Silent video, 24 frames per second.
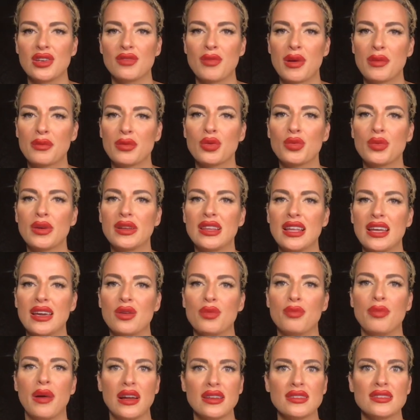Remember when
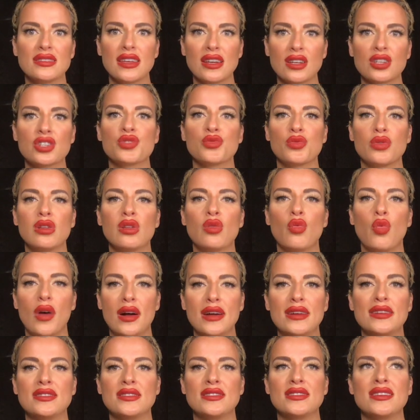like bisexual
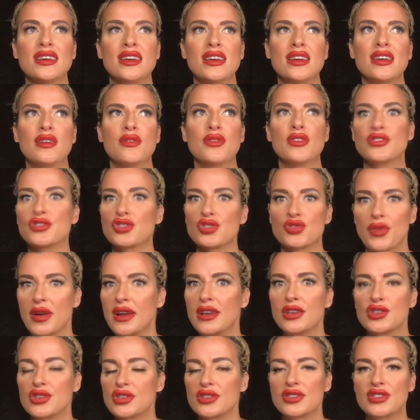was the
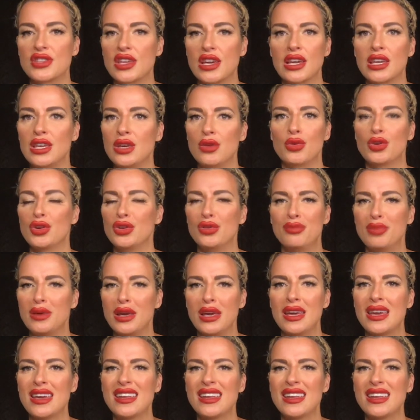strangest thing you could be?